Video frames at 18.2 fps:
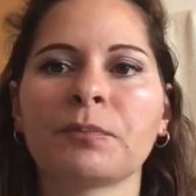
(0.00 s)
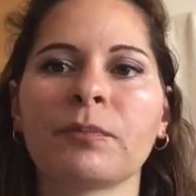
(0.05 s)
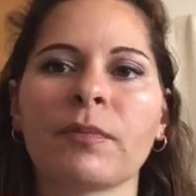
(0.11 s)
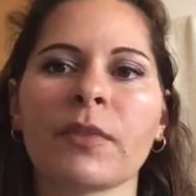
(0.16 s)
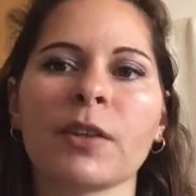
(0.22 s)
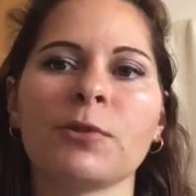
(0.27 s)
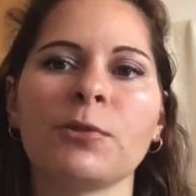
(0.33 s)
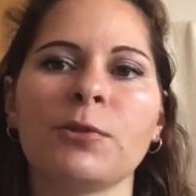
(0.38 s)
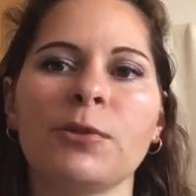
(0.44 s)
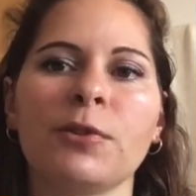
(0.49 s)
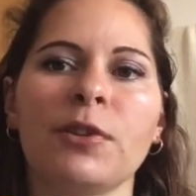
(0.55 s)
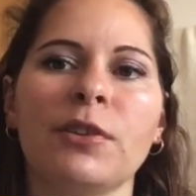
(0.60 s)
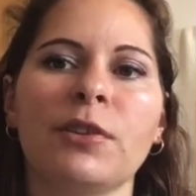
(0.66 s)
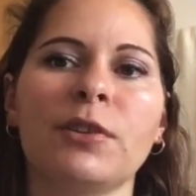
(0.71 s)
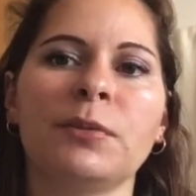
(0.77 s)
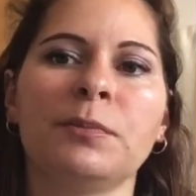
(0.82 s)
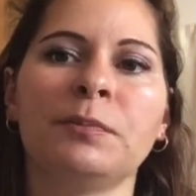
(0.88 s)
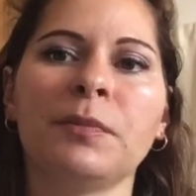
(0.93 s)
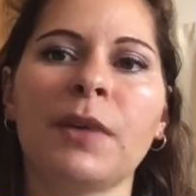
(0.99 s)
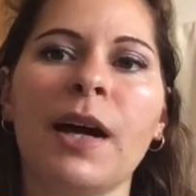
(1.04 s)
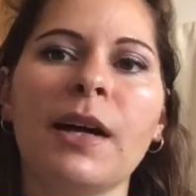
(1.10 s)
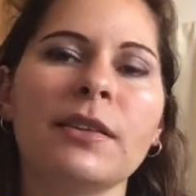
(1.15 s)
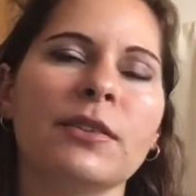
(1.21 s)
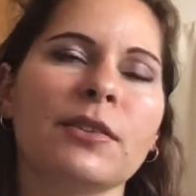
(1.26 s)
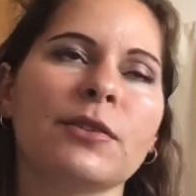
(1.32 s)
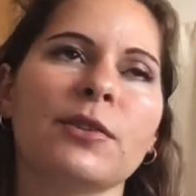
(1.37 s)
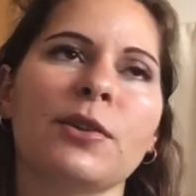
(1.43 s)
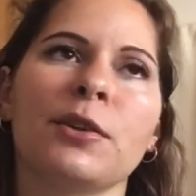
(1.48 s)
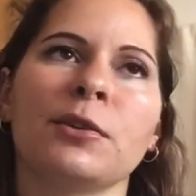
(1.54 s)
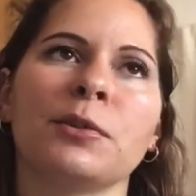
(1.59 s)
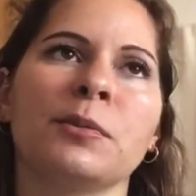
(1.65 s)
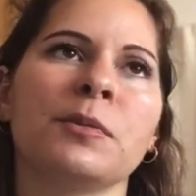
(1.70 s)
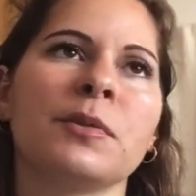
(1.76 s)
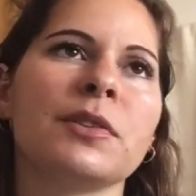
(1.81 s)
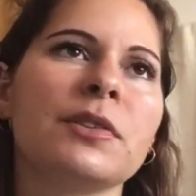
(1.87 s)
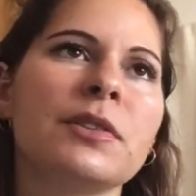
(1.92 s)
for,
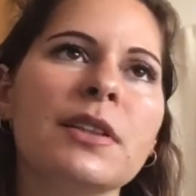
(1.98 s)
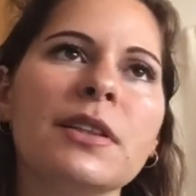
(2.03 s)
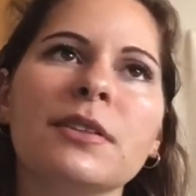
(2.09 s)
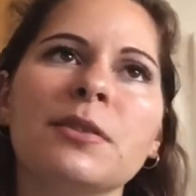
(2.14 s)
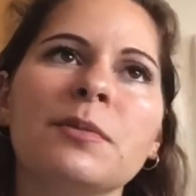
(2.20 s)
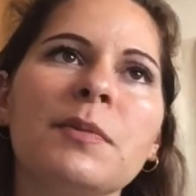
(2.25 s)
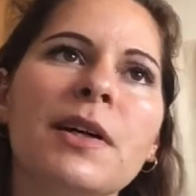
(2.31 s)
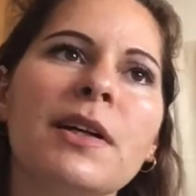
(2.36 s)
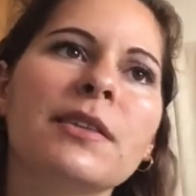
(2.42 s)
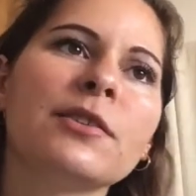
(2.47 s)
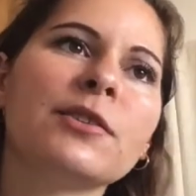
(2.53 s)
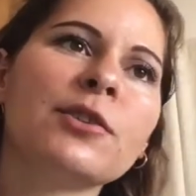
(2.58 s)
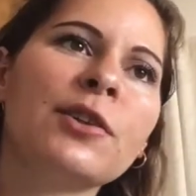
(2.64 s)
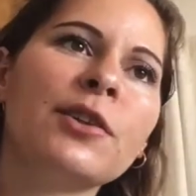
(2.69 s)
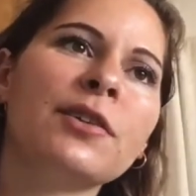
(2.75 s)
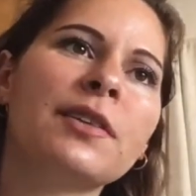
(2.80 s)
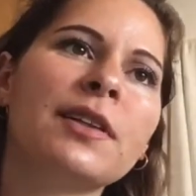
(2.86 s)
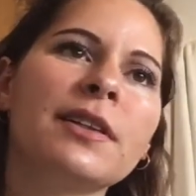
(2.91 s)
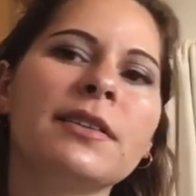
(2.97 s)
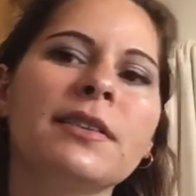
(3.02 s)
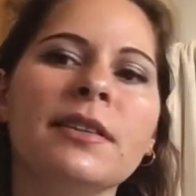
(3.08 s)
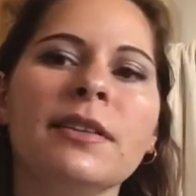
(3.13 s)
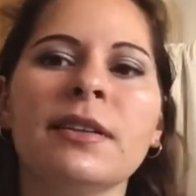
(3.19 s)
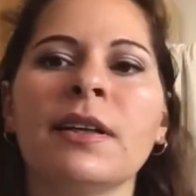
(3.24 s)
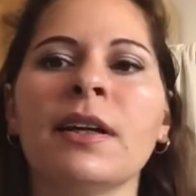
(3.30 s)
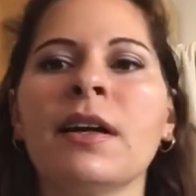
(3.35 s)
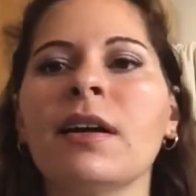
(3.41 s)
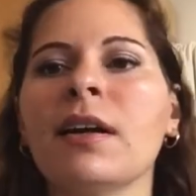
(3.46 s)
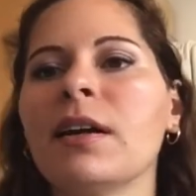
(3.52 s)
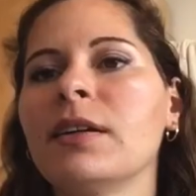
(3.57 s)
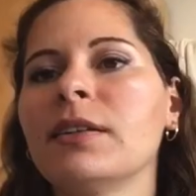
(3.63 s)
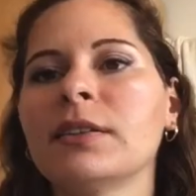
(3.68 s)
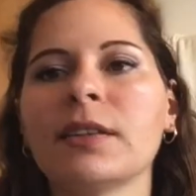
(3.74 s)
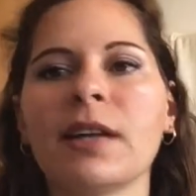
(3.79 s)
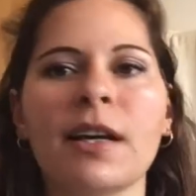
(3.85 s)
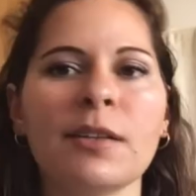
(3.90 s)
6 months already, and
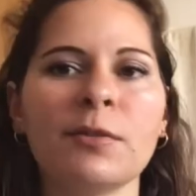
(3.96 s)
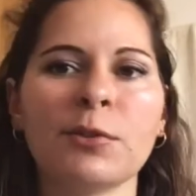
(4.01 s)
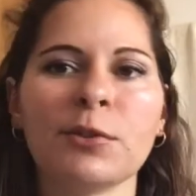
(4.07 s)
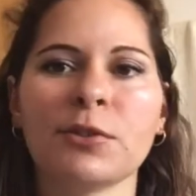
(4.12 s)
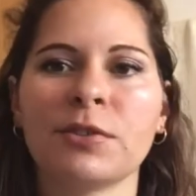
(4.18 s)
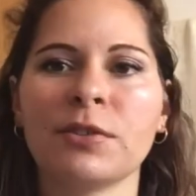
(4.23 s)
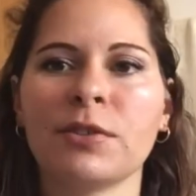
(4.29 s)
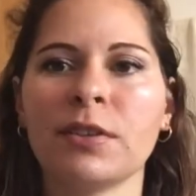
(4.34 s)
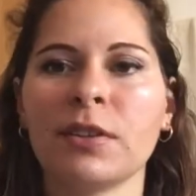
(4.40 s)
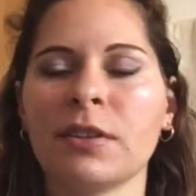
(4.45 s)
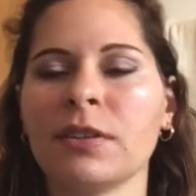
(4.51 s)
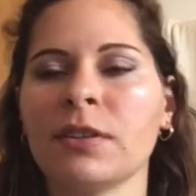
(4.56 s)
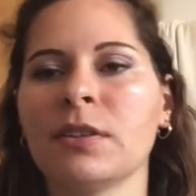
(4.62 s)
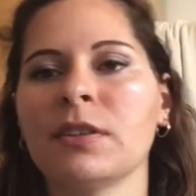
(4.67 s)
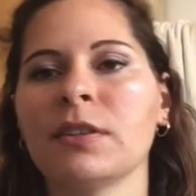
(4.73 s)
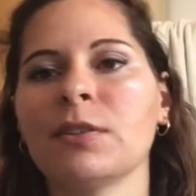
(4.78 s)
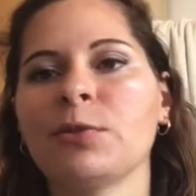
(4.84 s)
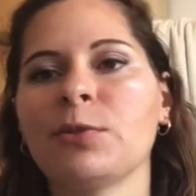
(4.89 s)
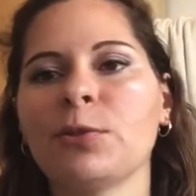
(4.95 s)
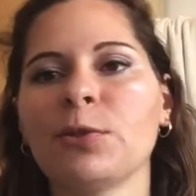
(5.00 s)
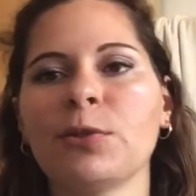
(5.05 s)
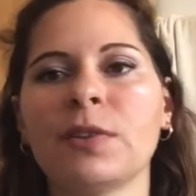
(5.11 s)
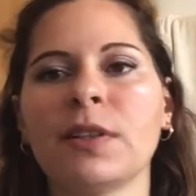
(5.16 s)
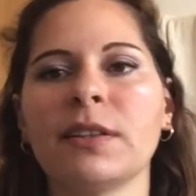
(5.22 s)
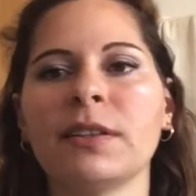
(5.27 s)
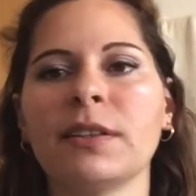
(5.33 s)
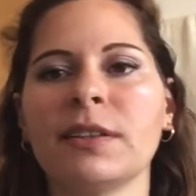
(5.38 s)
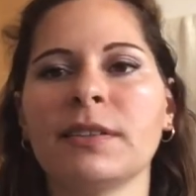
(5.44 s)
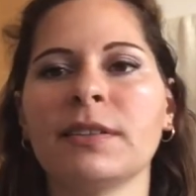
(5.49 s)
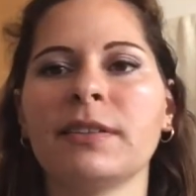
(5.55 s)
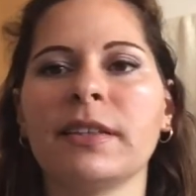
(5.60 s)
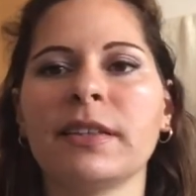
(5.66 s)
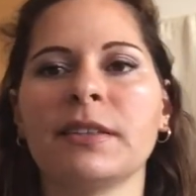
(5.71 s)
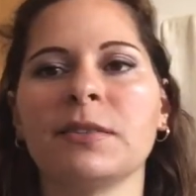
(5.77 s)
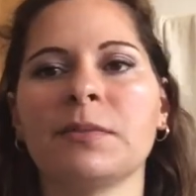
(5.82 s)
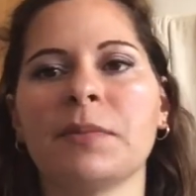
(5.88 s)
I was fluent in
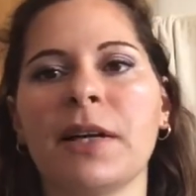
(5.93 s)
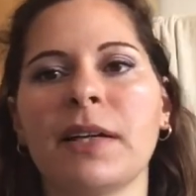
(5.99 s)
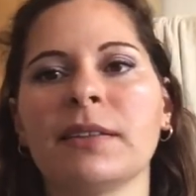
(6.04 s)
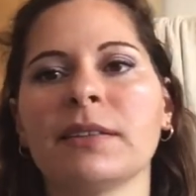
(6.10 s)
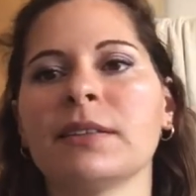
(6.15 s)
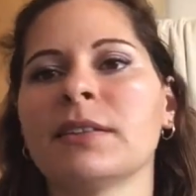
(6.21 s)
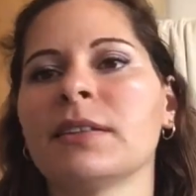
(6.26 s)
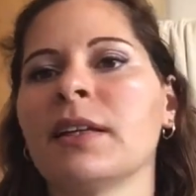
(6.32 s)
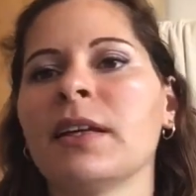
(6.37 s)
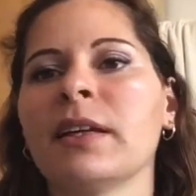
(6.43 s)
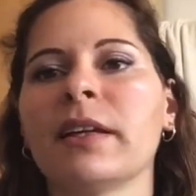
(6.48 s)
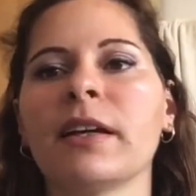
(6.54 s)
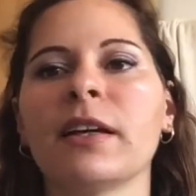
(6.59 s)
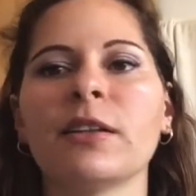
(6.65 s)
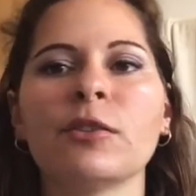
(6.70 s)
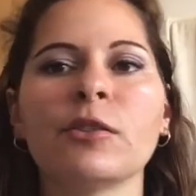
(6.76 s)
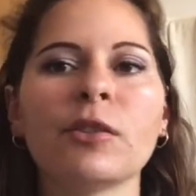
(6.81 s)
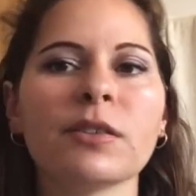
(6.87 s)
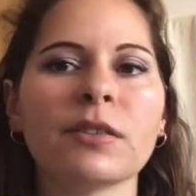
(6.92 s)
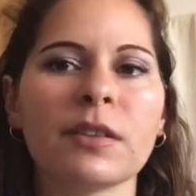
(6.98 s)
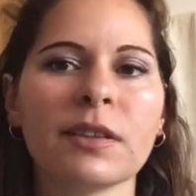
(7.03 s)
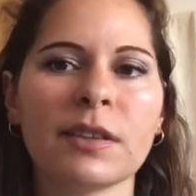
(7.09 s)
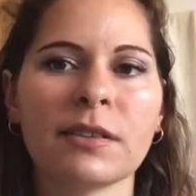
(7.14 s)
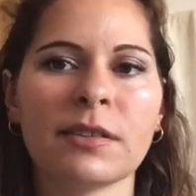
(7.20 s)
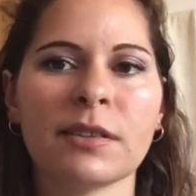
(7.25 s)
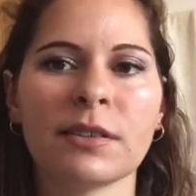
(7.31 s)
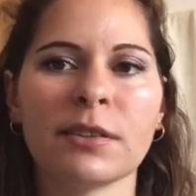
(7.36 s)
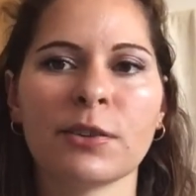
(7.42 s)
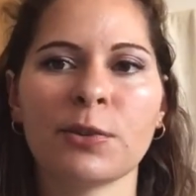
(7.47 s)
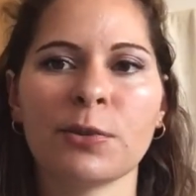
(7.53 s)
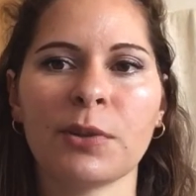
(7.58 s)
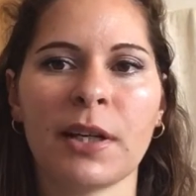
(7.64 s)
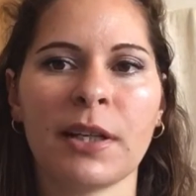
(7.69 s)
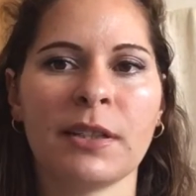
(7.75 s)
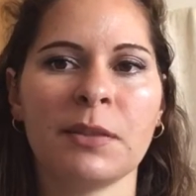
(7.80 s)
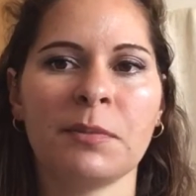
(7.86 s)
6 months. Don't listen to
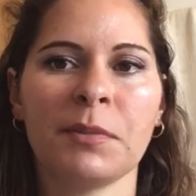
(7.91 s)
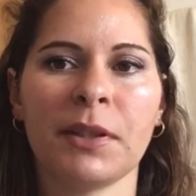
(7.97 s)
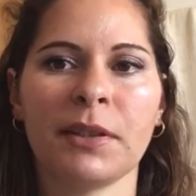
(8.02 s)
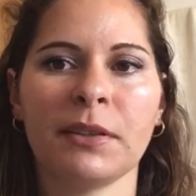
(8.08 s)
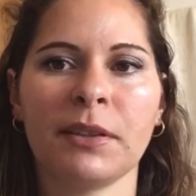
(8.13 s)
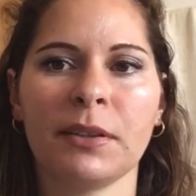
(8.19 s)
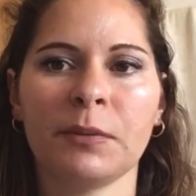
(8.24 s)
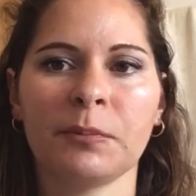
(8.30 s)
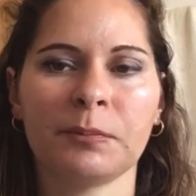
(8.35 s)
anybody.